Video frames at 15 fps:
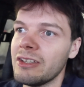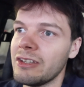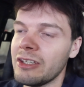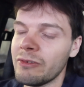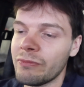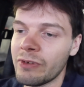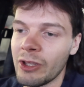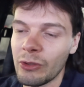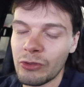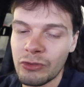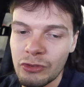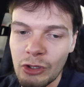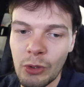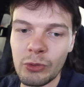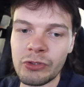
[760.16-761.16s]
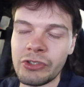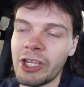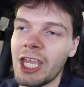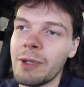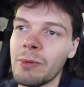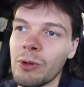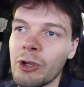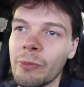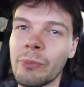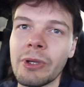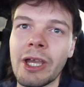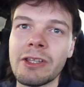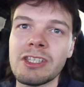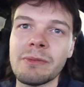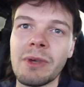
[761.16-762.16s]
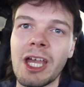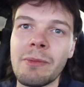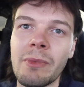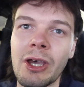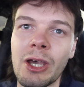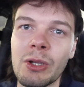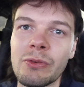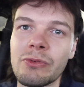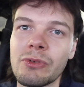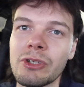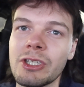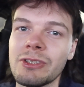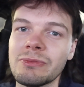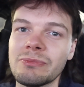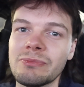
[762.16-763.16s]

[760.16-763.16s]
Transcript: It felt so stable compared to my Mark III.